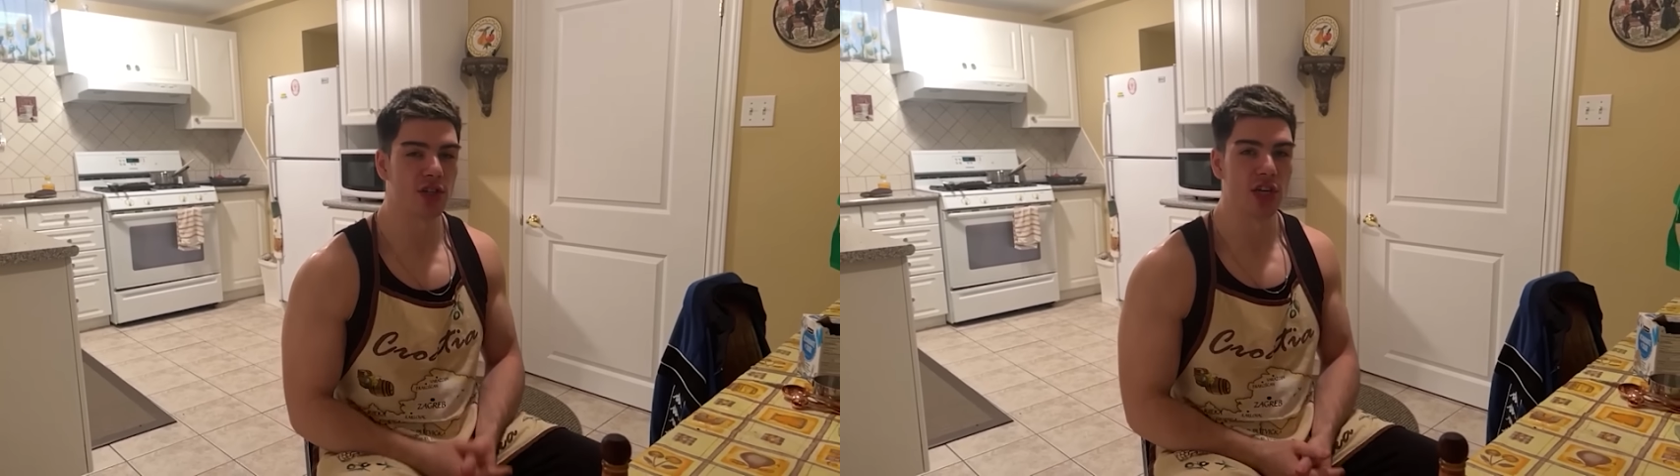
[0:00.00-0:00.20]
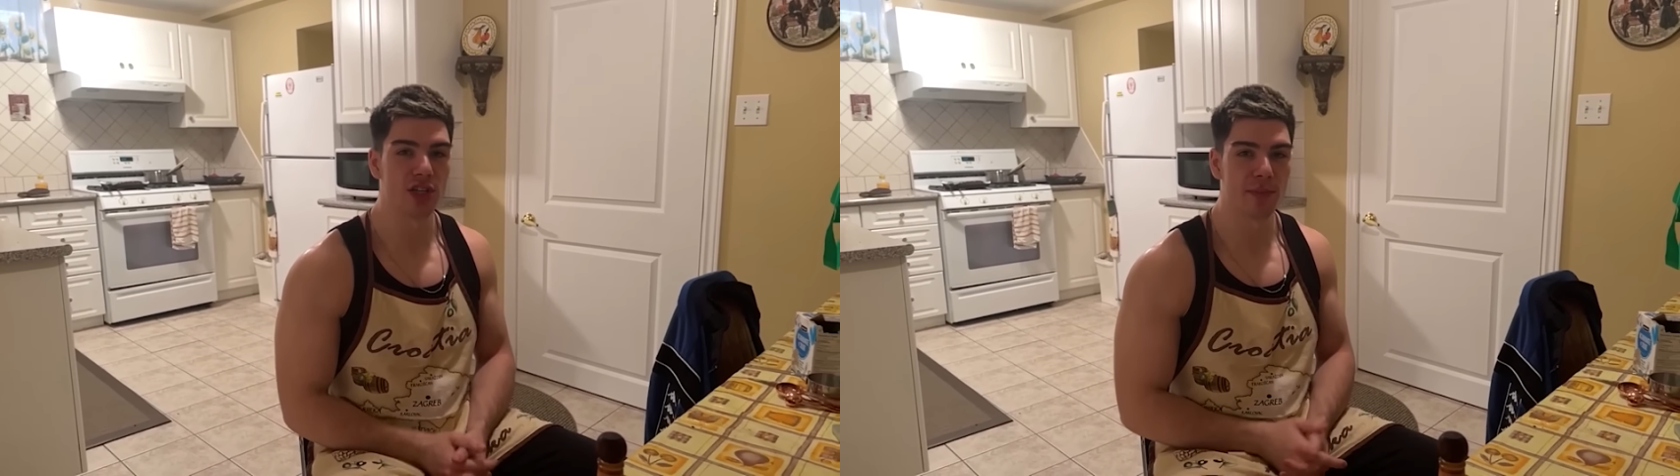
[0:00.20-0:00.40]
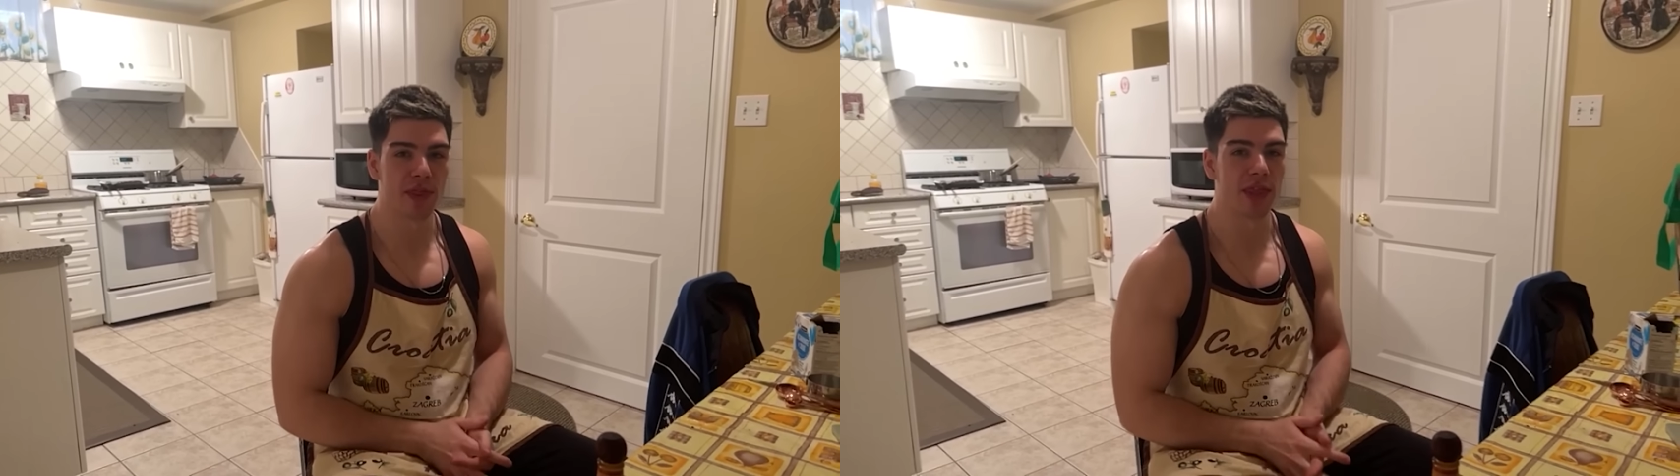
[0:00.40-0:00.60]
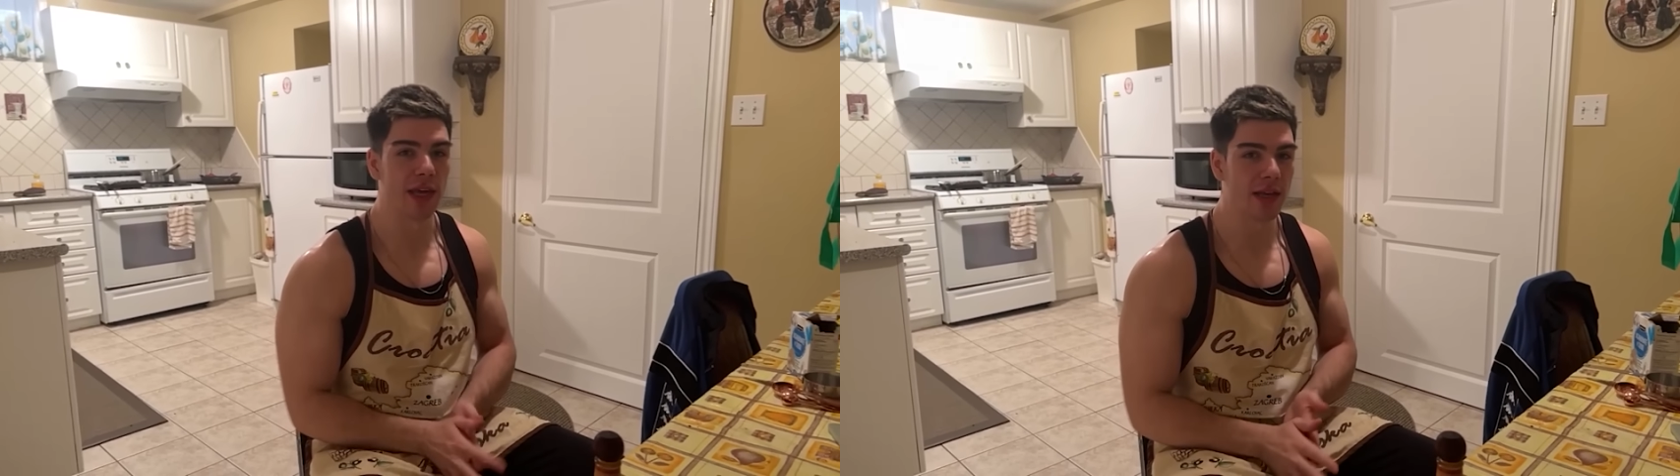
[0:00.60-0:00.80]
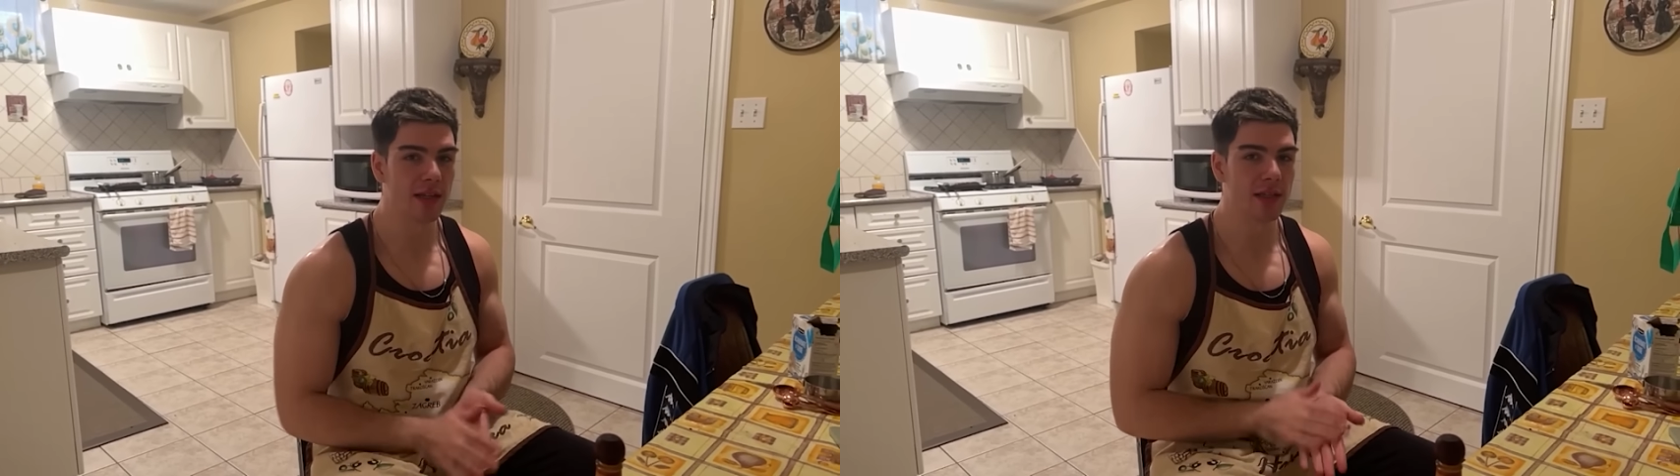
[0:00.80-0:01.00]
change up of
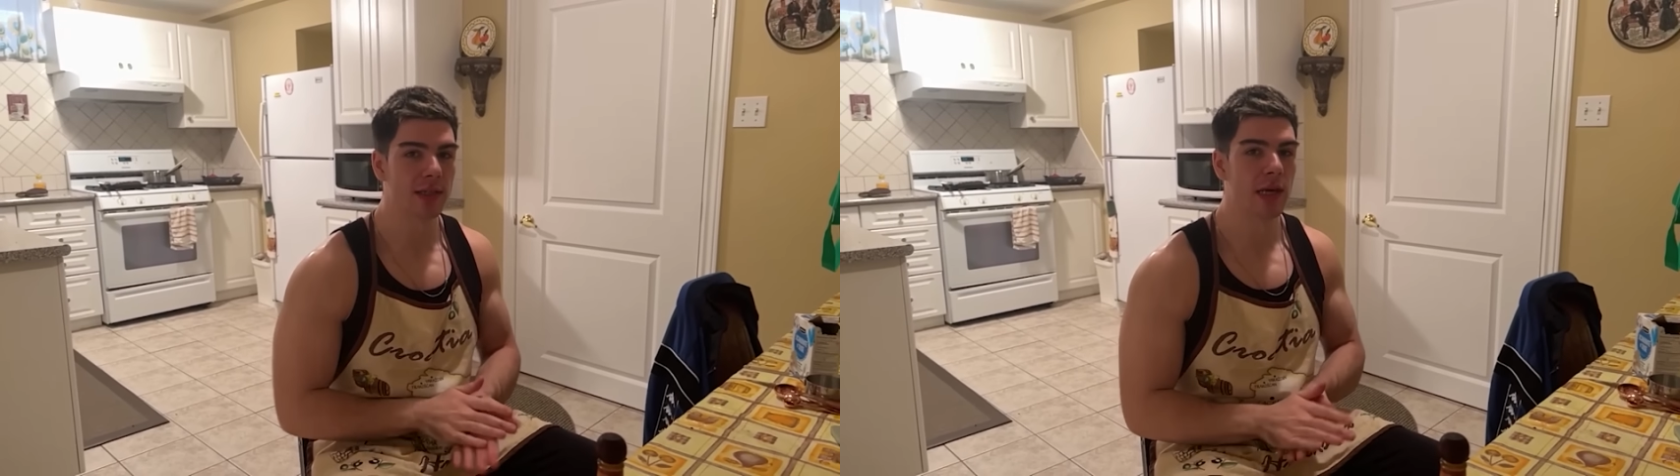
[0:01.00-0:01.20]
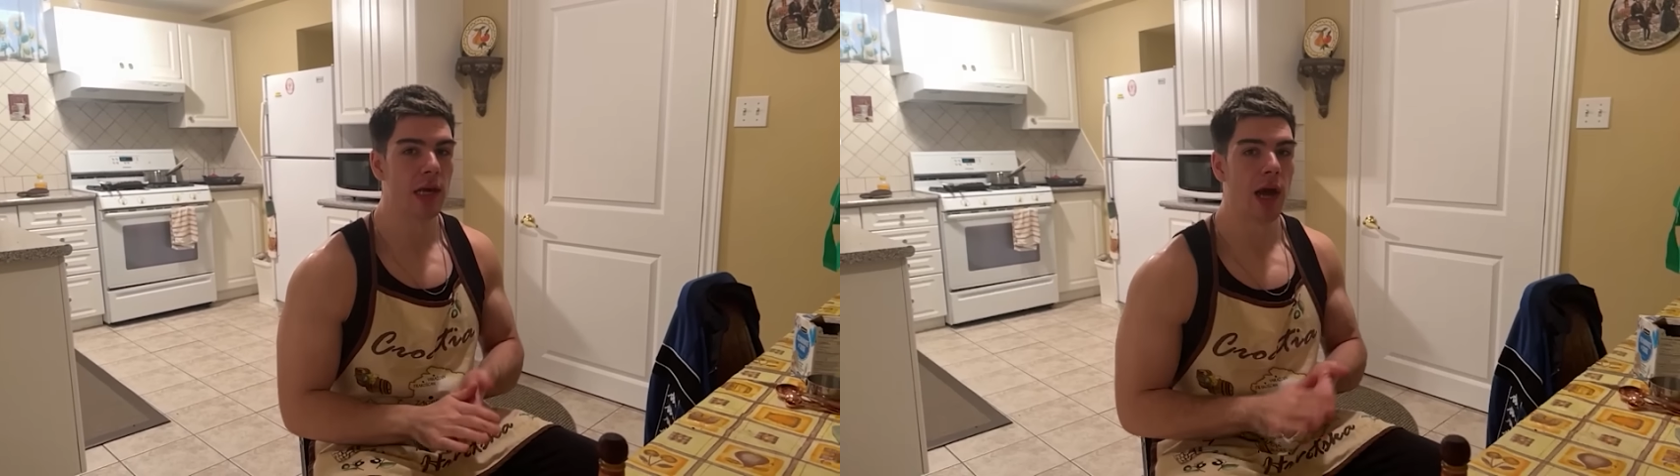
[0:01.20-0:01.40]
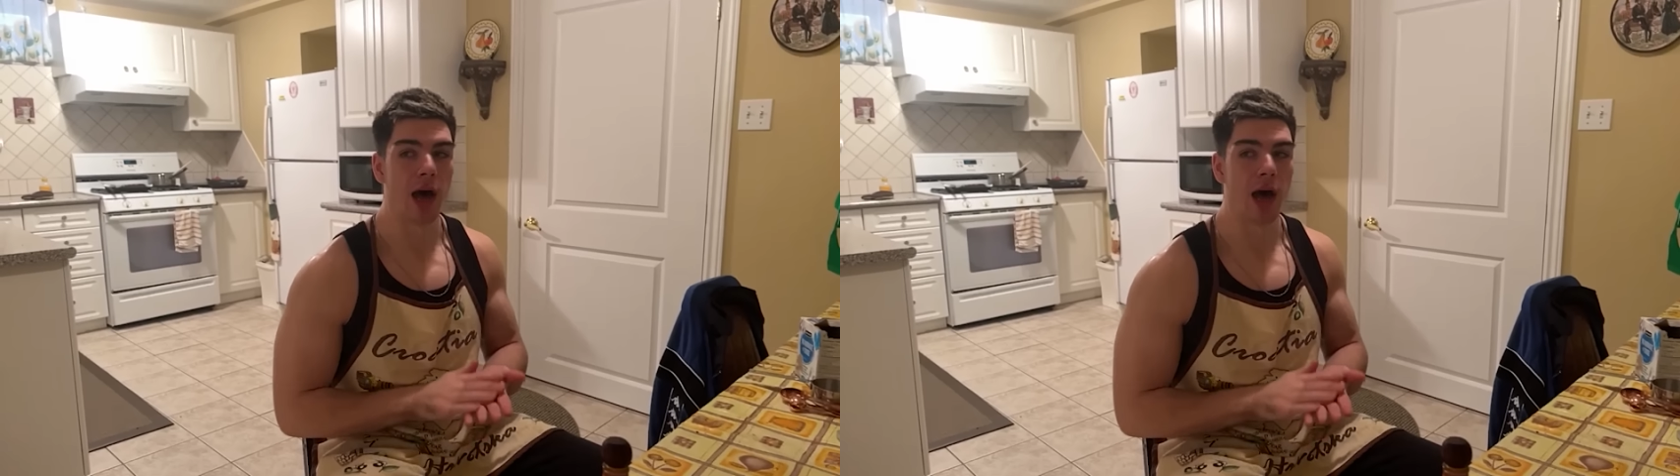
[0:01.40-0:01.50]
things.